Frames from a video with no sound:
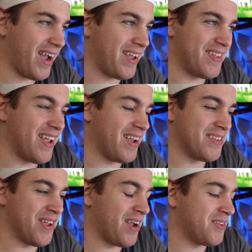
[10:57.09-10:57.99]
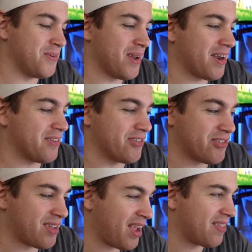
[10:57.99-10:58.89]
I do not
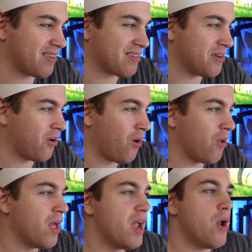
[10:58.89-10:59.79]
understand this at all.